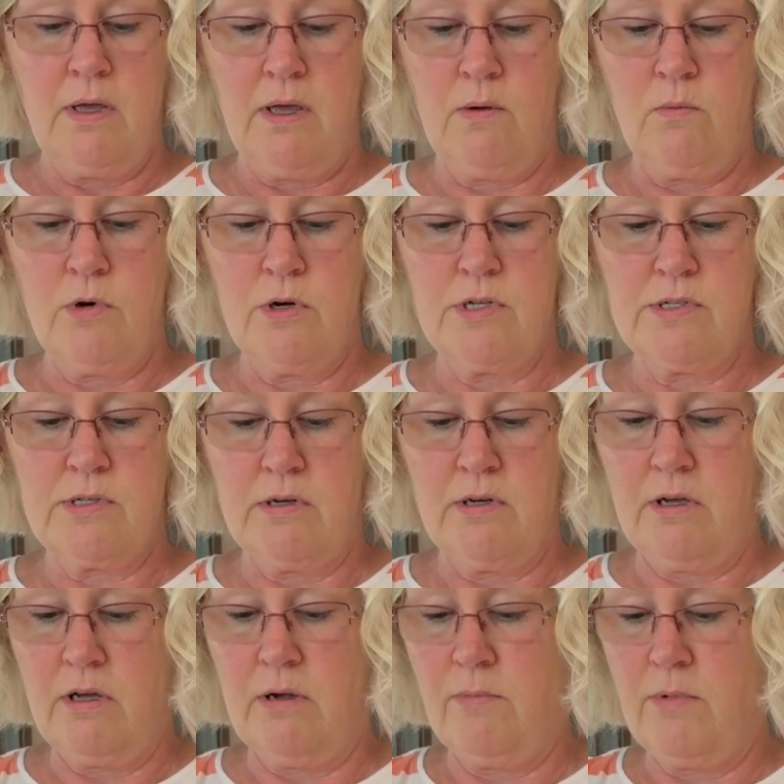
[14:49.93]
and we're just
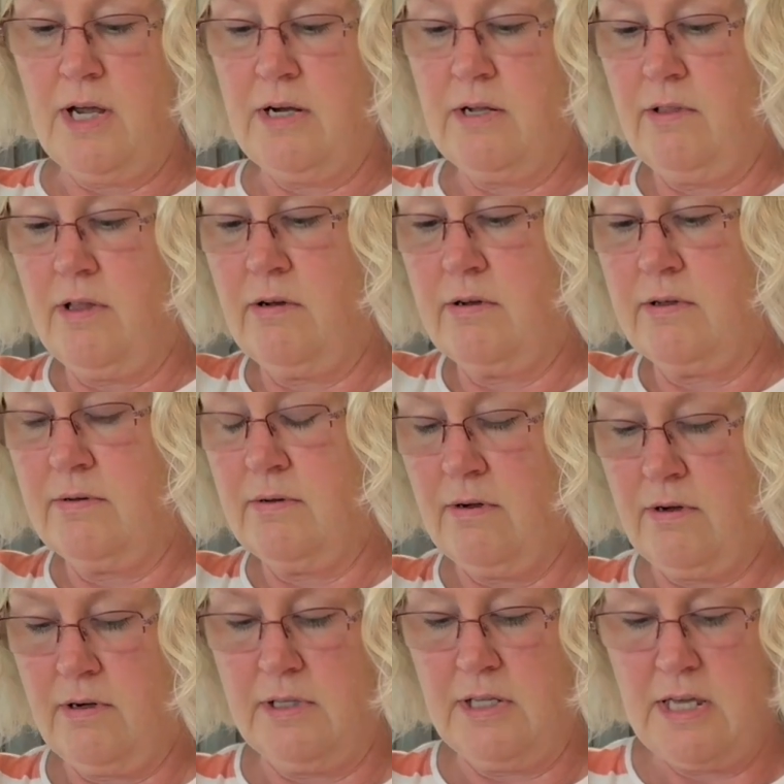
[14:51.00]
going to come right along
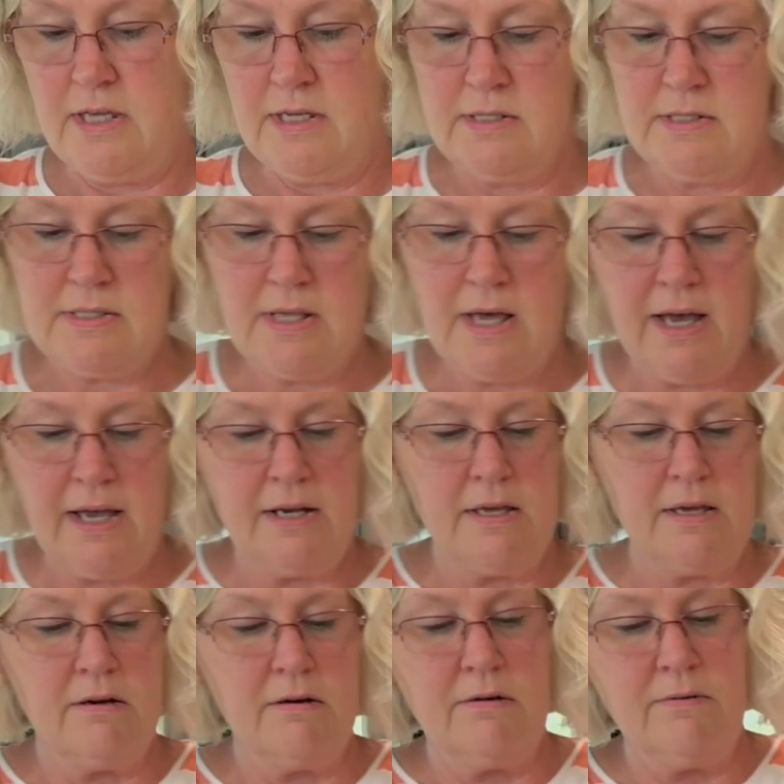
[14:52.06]
on the inside
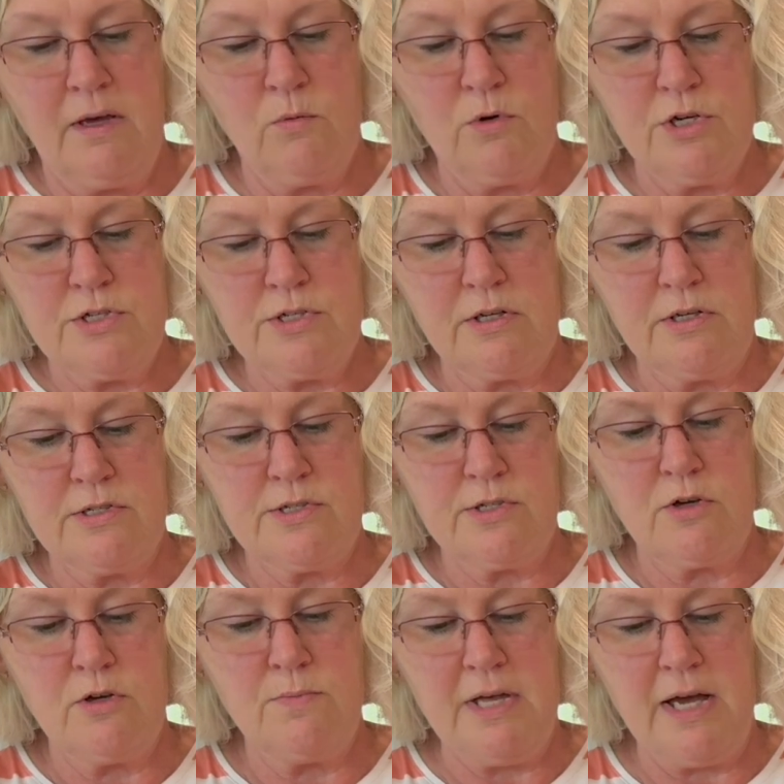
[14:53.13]
here, and we're just going to
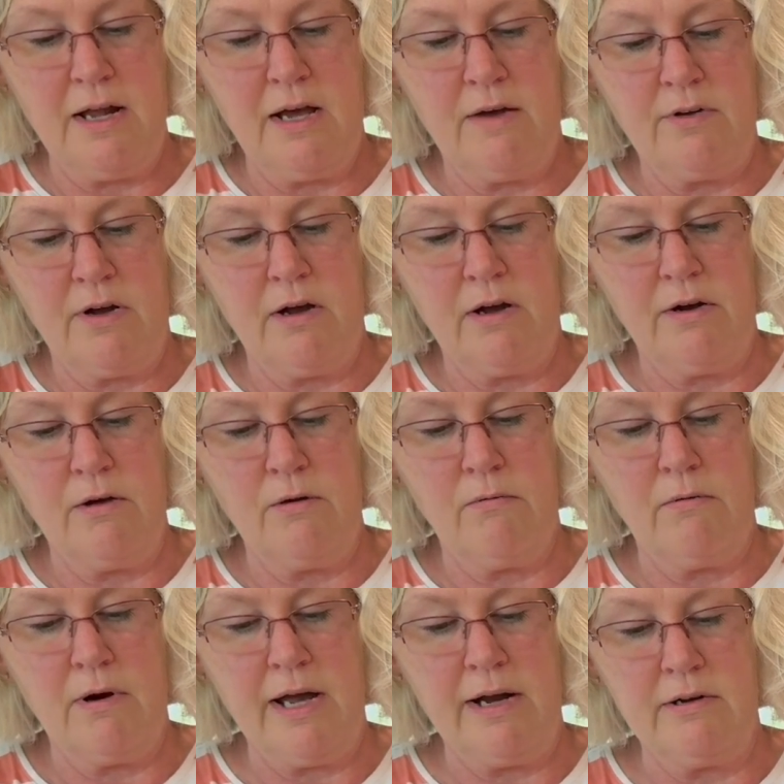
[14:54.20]
scoop that avocado
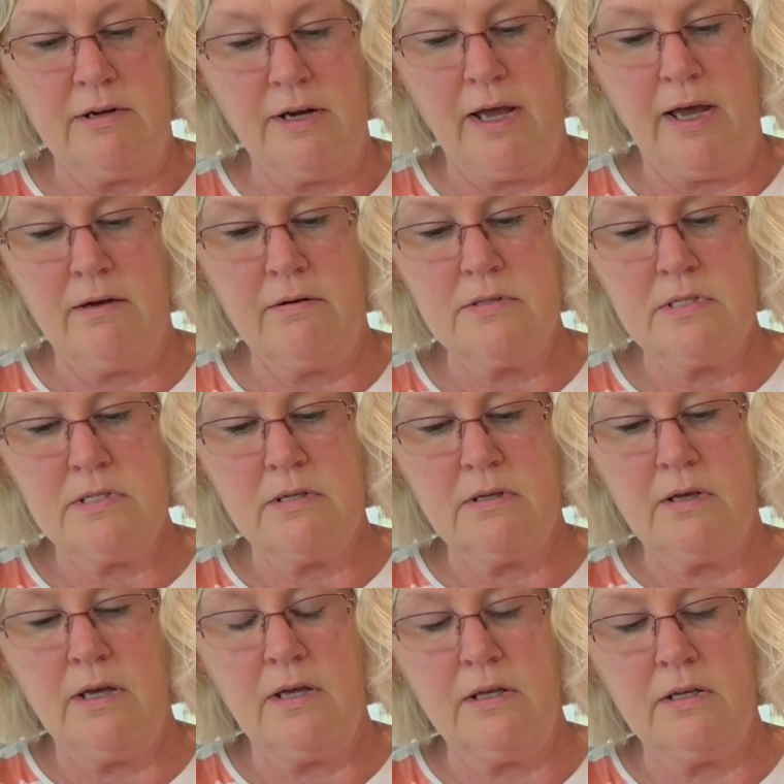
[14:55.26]
right on out
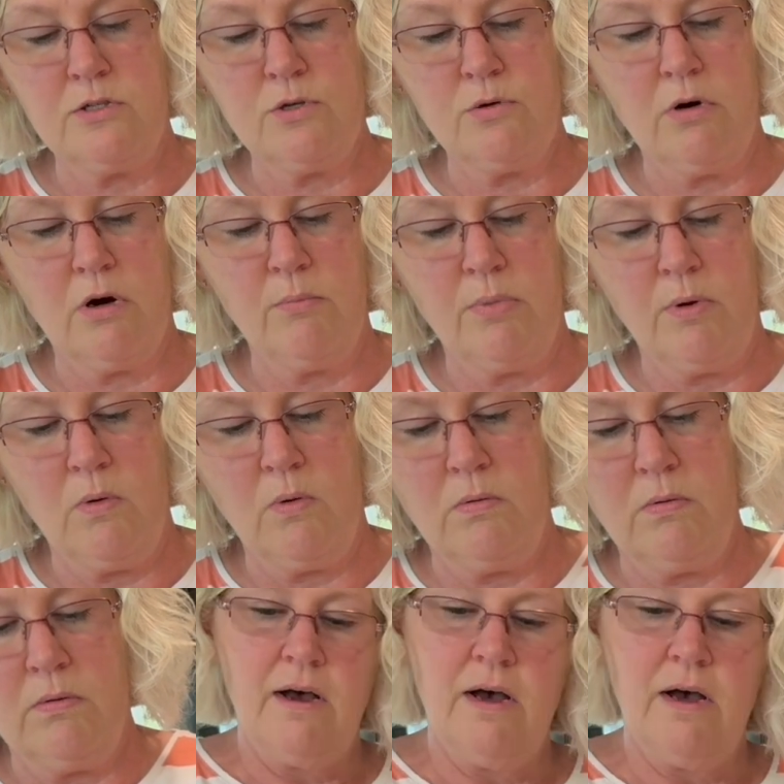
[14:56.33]
and into our bowl.